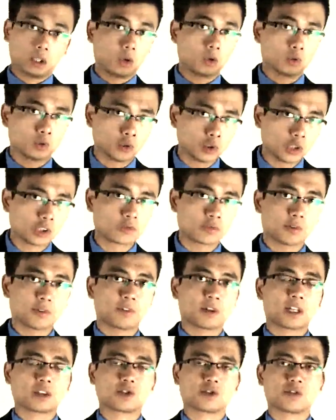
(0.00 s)
or useful
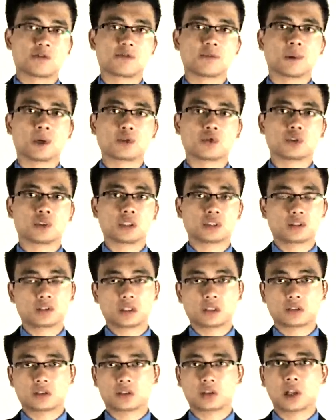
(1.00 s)
financial information is
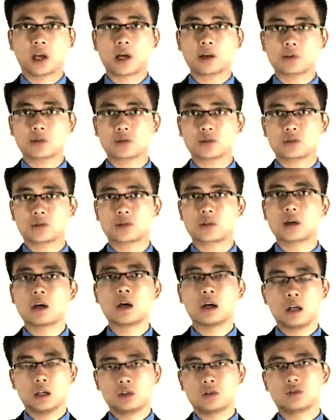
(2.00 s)
disclosed
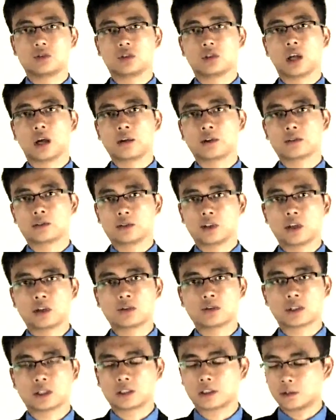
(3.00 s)
to those
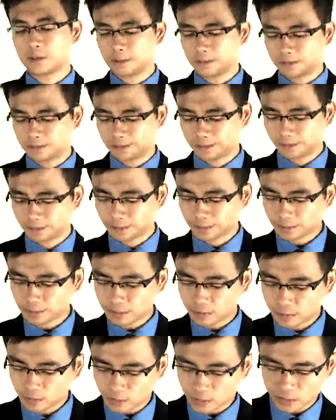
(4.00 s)
users.
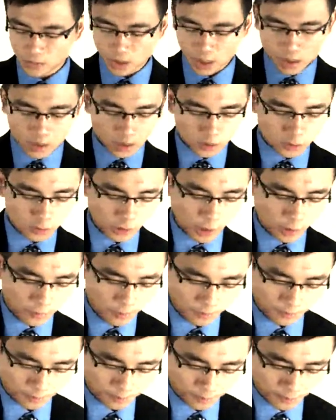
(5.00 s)

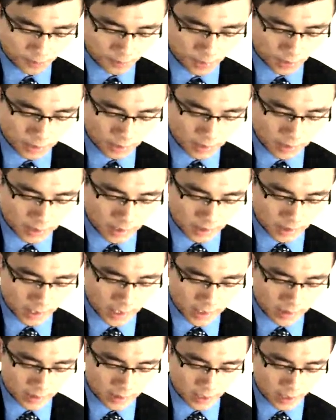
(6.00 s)
So, these are
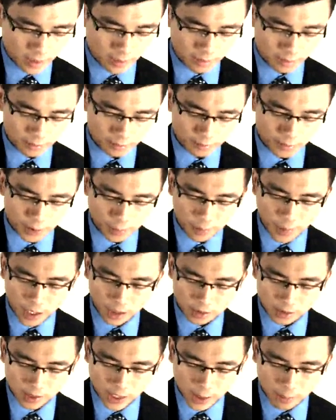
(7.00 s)
the answers for the
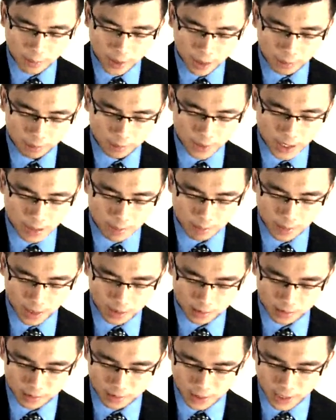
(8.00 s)
part A, part B, and
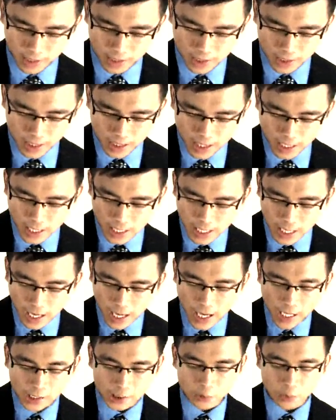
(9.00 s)
part C.
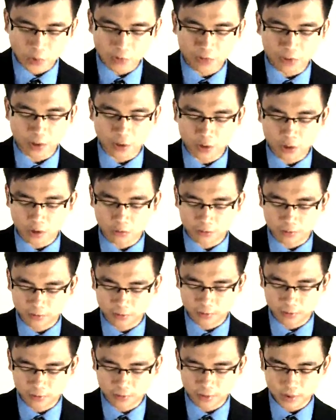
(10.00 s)
And we finish off
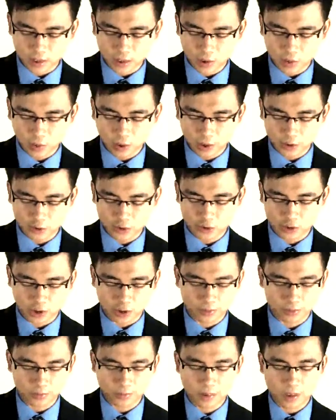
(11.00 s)
the
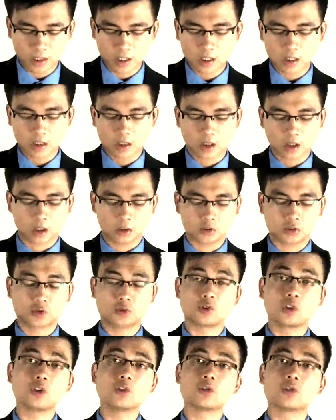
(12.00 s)
question on
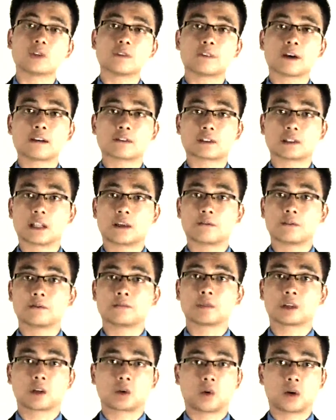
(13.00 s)
June
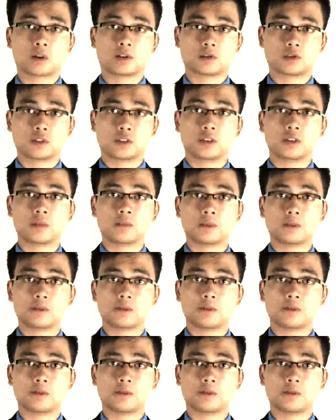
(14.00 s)
2011, question number